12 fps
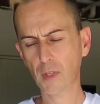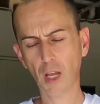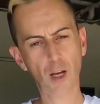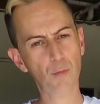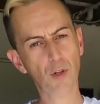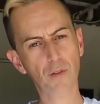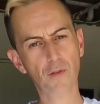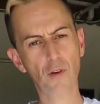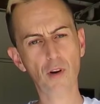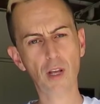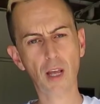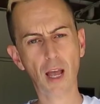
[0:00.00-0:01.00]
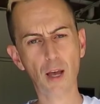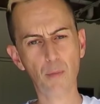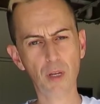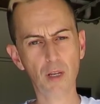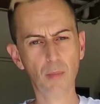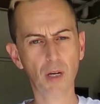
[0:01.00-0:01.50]
I'm not very
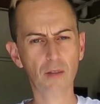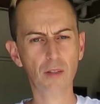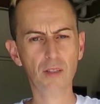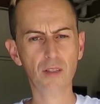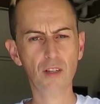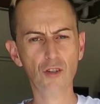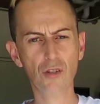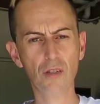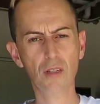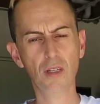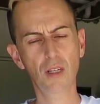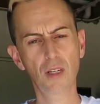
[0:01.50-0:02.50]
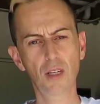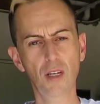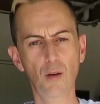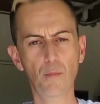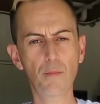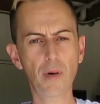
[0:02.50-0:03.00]
happy about the decision,
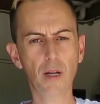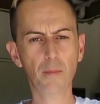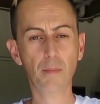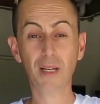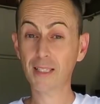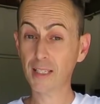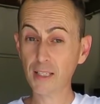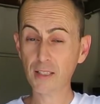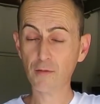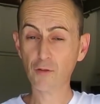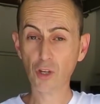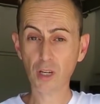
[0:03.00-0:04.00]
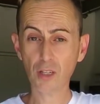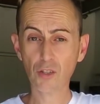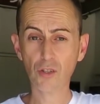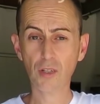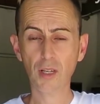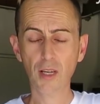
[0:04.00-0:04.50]
but my needs have
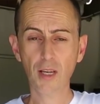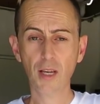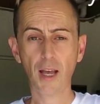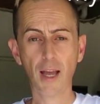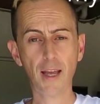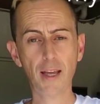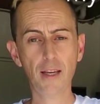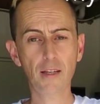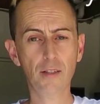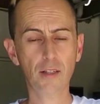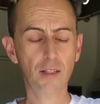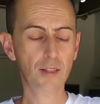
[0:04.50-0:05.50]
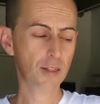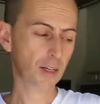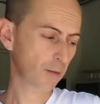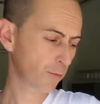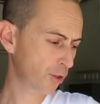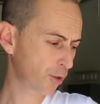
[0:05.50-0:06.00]
changed and it's
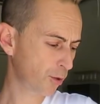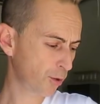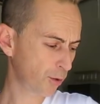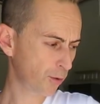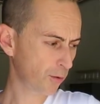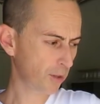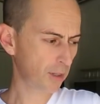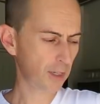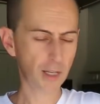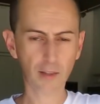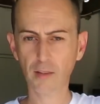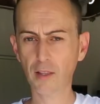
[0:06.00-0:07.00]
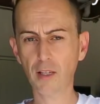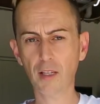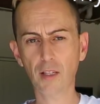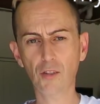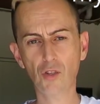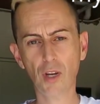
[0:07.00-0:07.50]
time to let
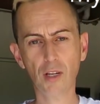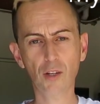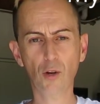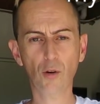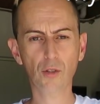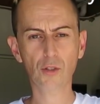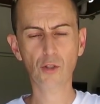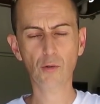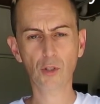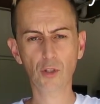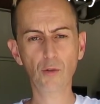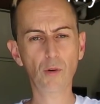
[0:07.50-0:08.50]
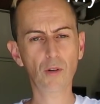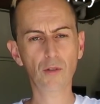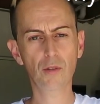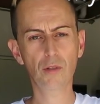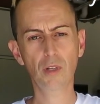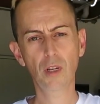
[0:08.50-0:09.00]
the Jag go on to a new
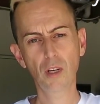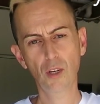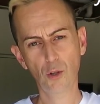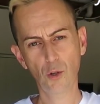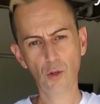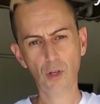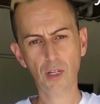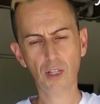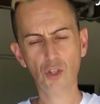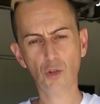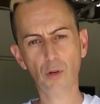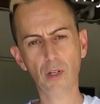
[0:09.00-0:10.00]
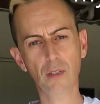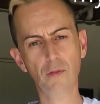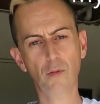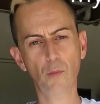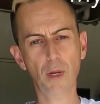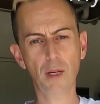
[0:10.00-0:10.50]
owner who can enjoy it
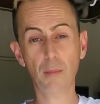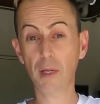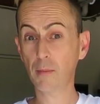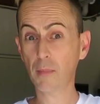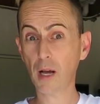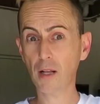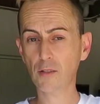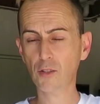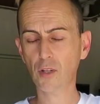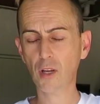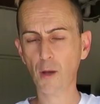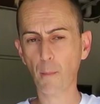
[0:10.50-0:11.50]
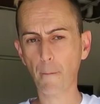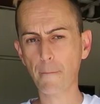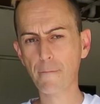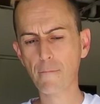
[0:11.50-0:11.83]
for many miles to come.